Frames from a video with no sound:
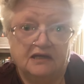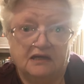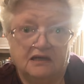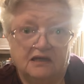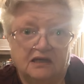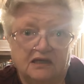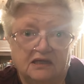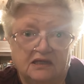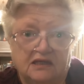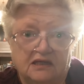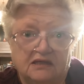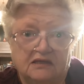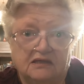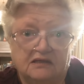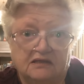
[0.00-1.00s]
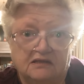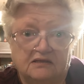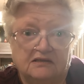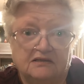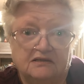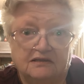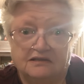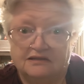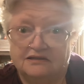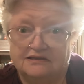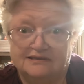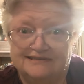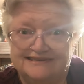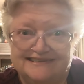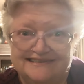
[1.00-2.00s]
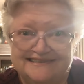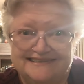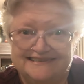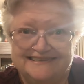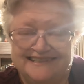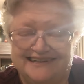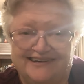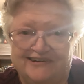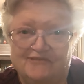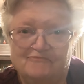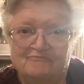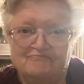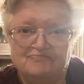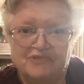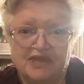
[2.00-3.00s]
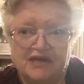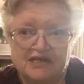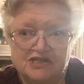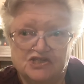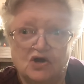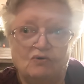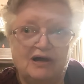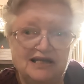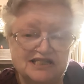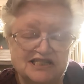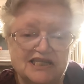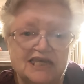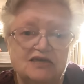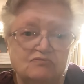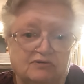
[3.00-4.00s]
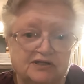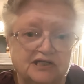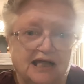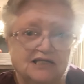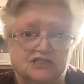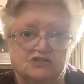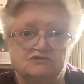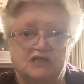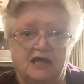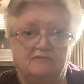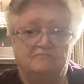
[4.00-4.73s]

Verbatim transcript: You can buy fitter rolls at home. You wouldn't buy a nest. No. So I'll see what we'll see